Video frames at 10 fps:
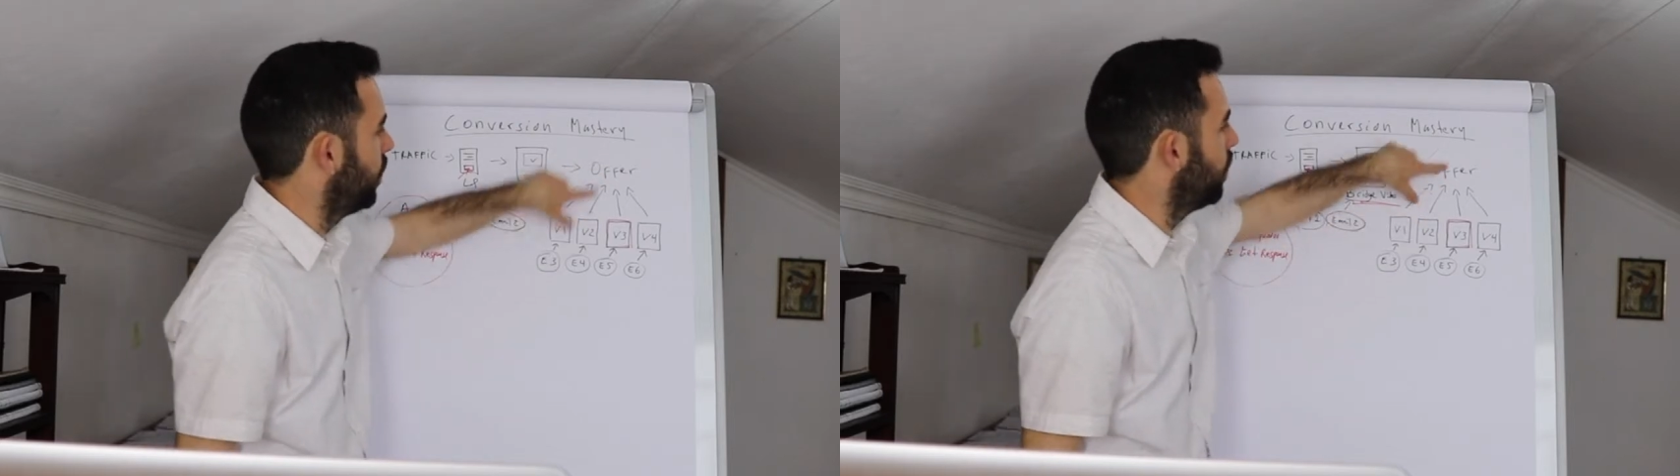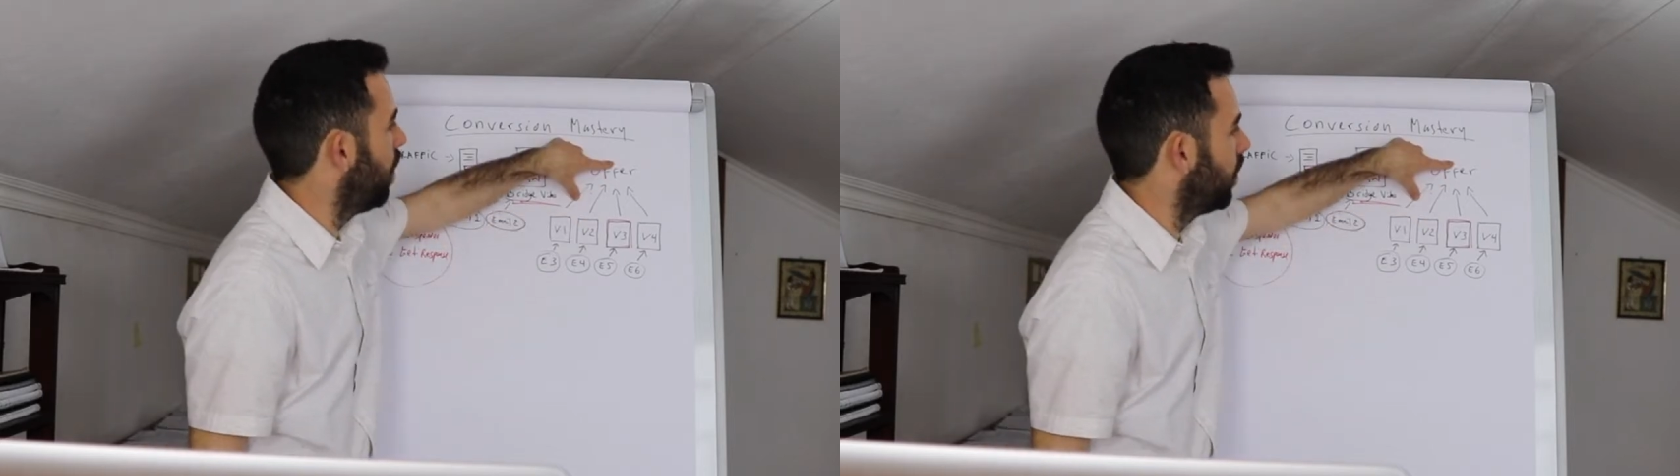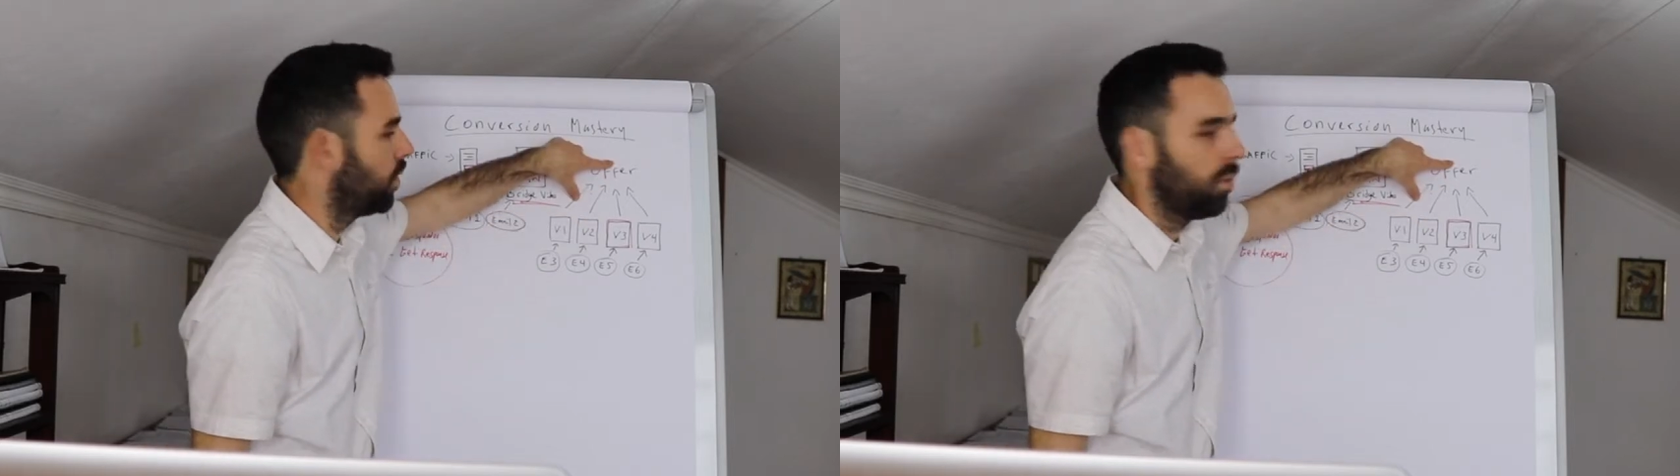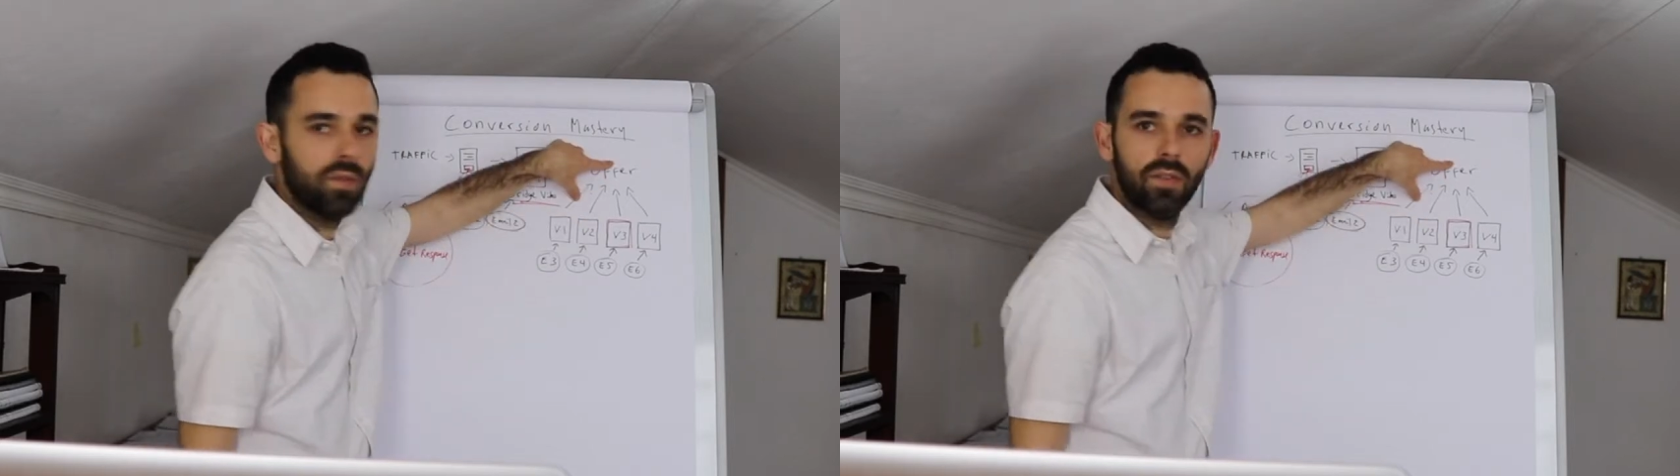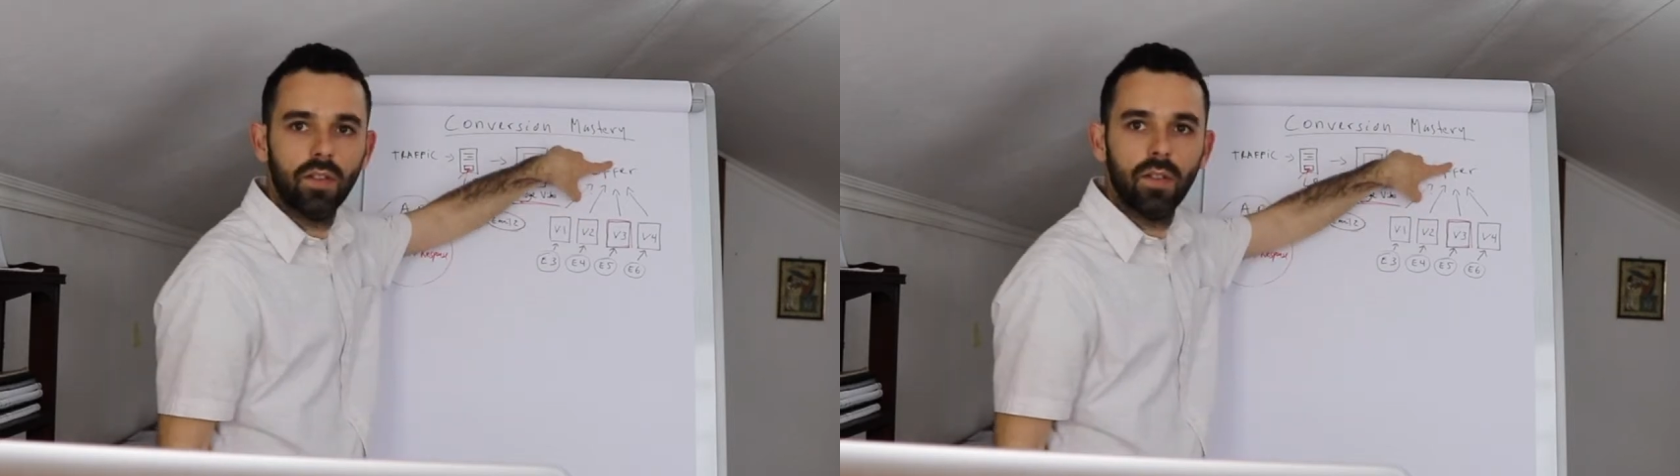2 also
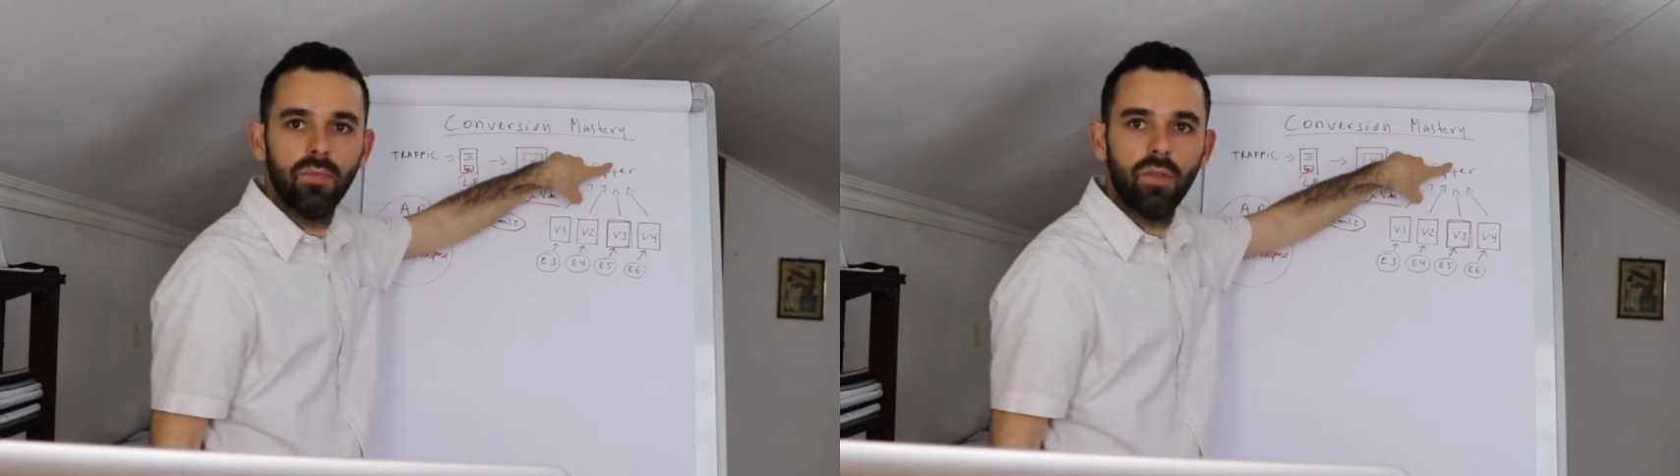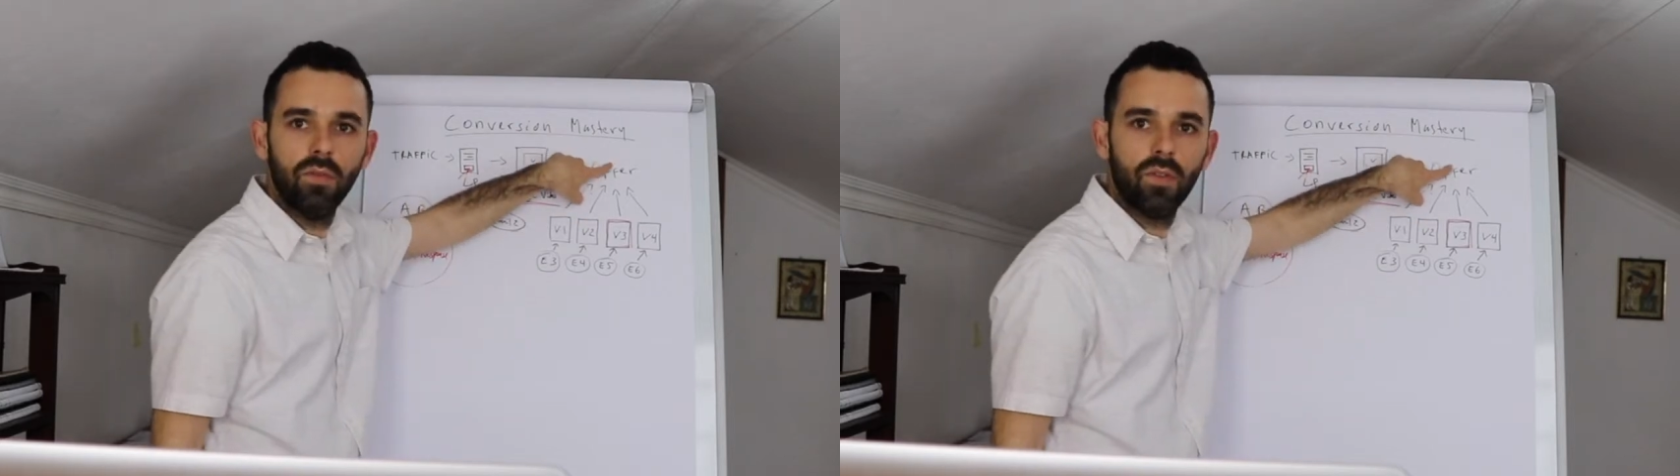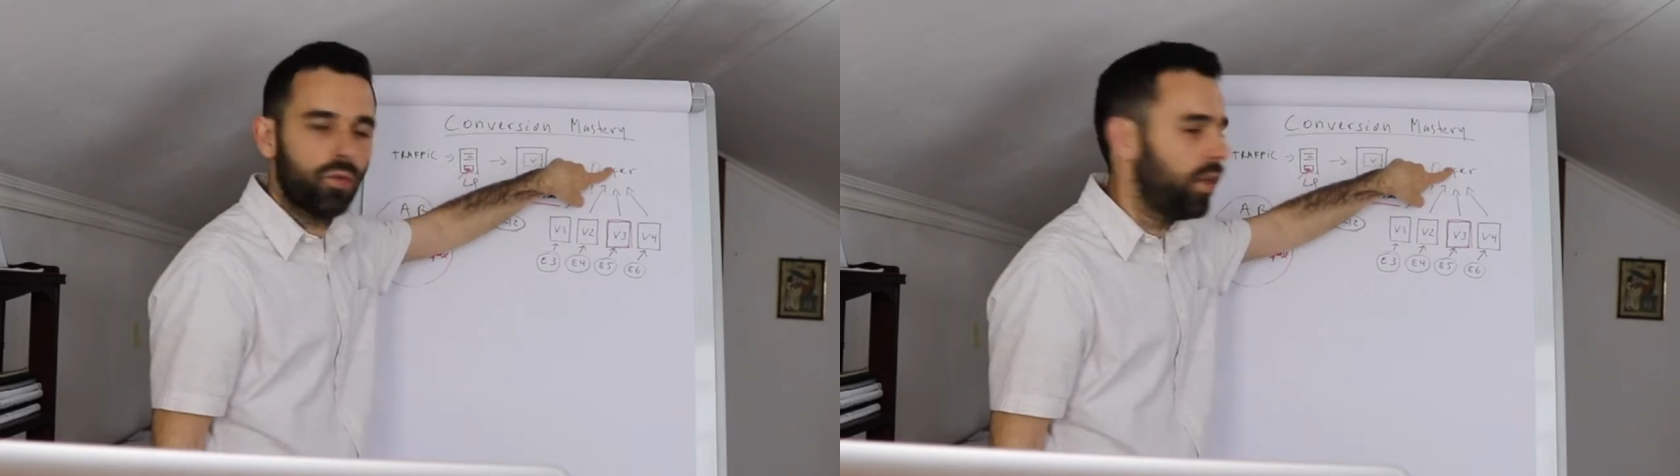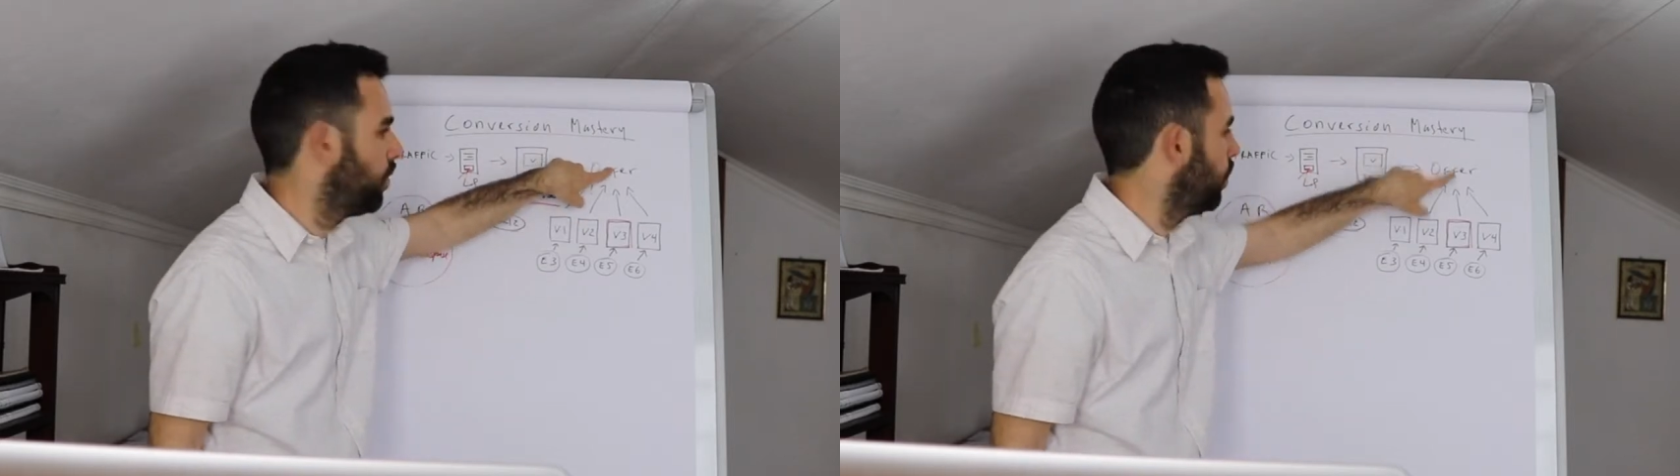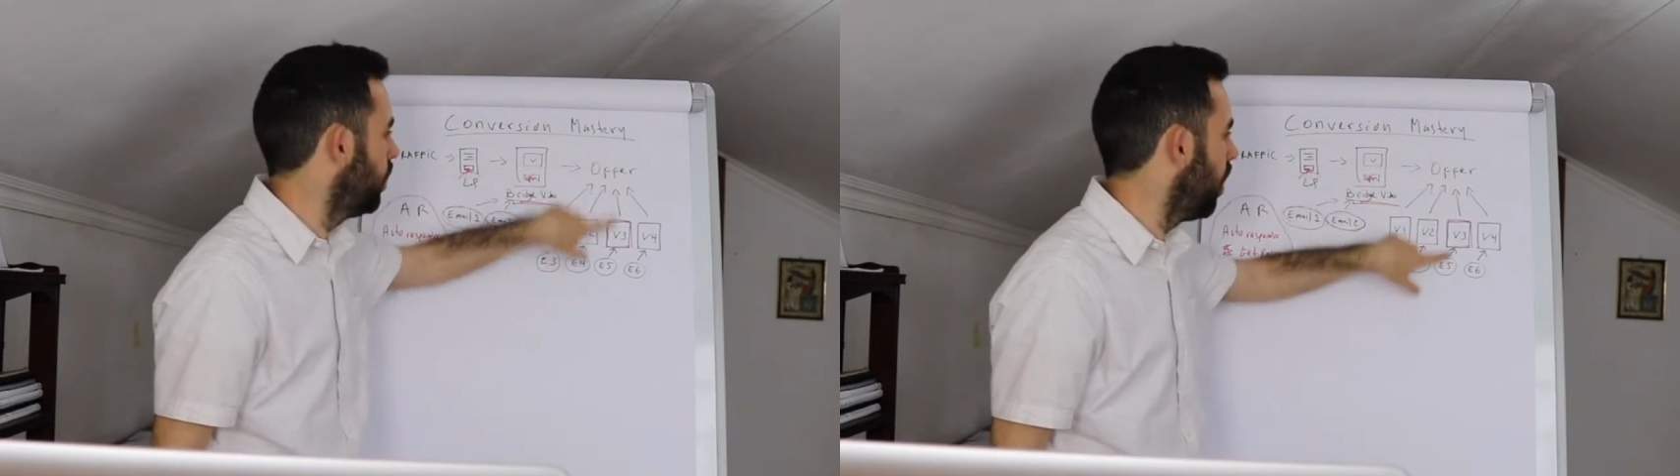will send them
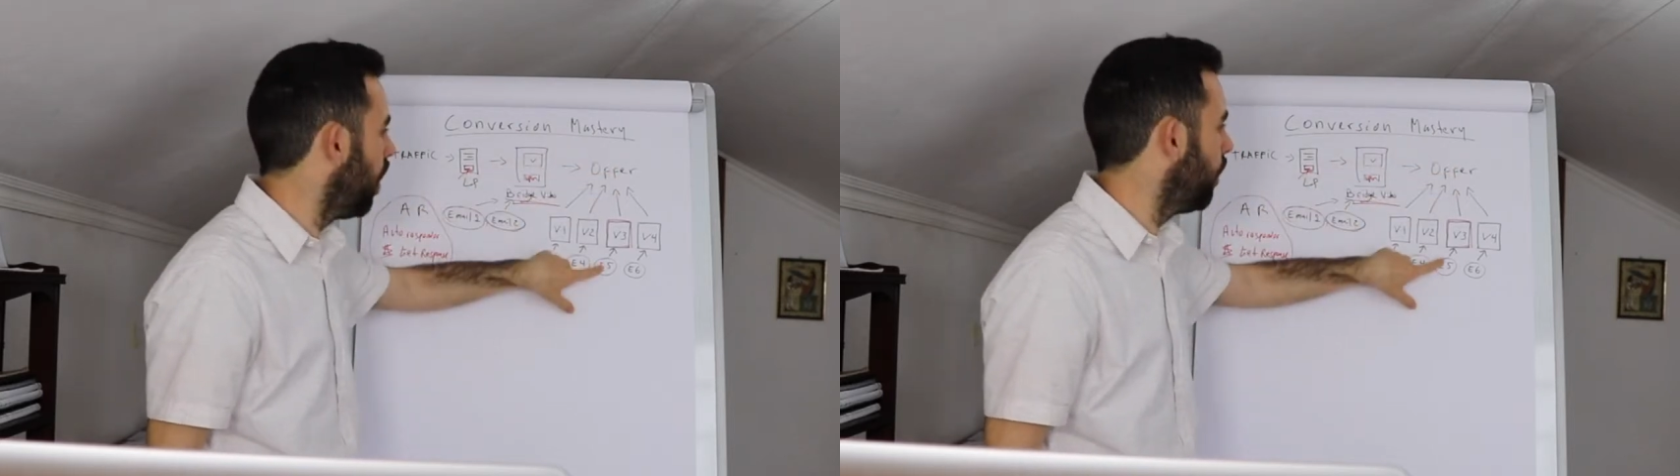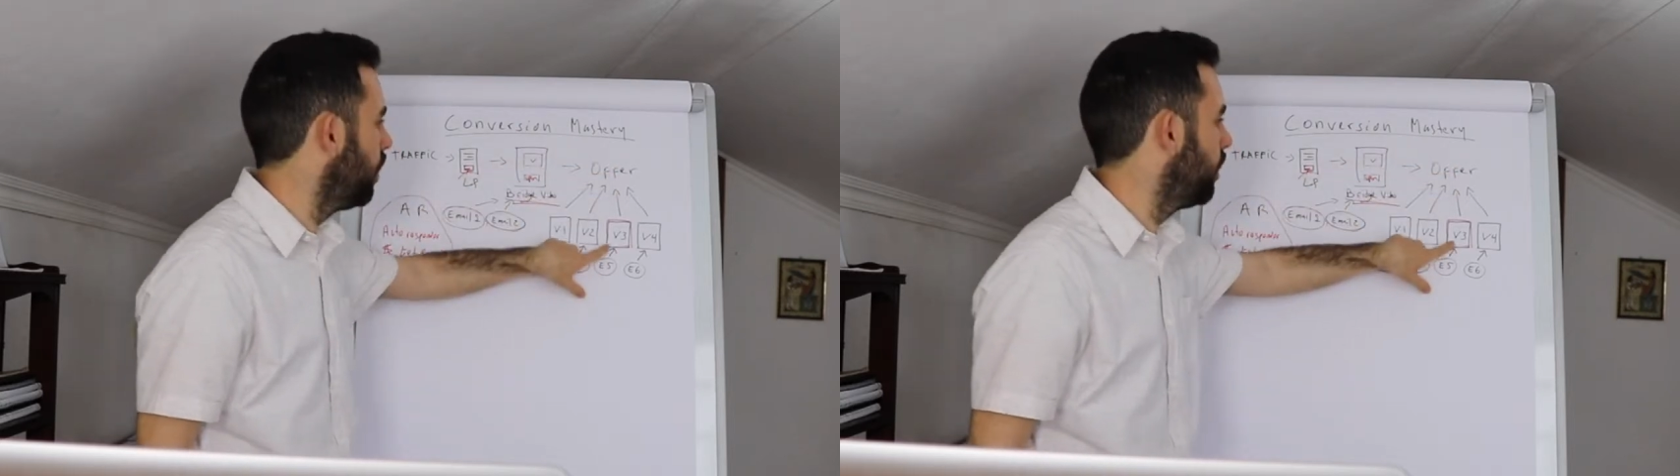straight to the offer.